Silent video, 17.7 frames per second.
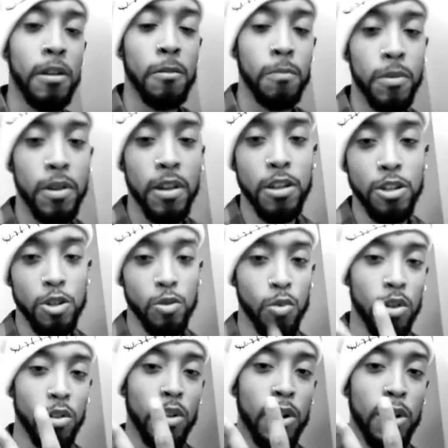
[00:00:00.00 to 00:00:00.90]
Peace,
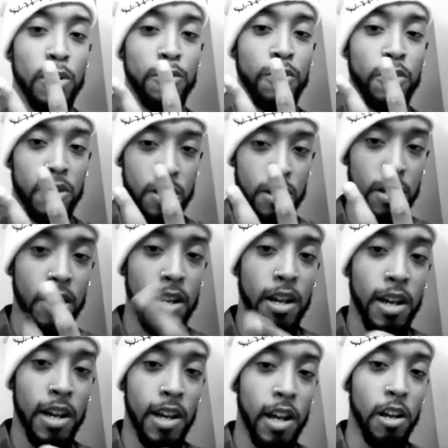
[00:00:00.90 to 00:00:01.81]
one love,
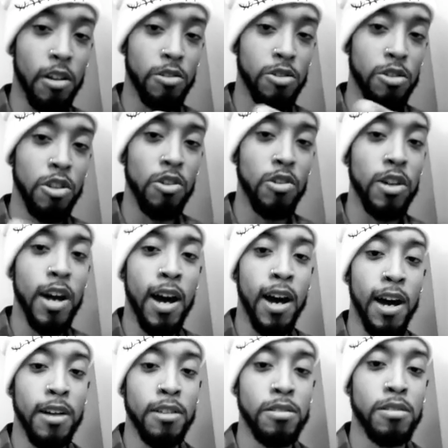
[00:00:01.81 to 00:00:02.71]
and I'll see you
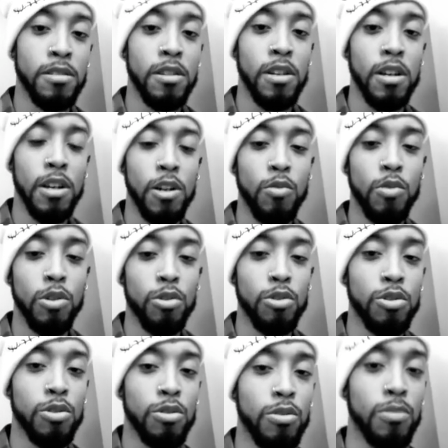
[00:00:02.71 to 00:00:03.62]
guys real
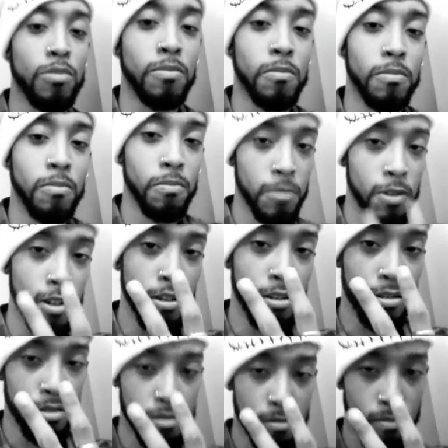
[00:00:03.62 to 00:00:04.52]
soon.
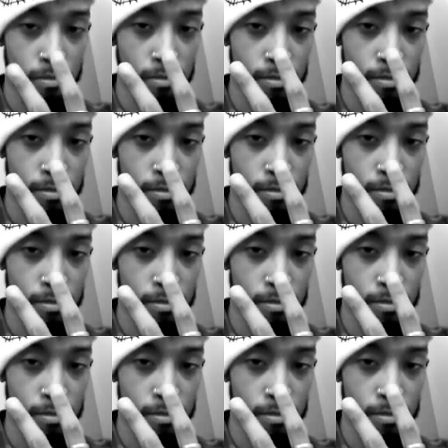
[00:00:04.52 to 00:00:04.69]
Peace.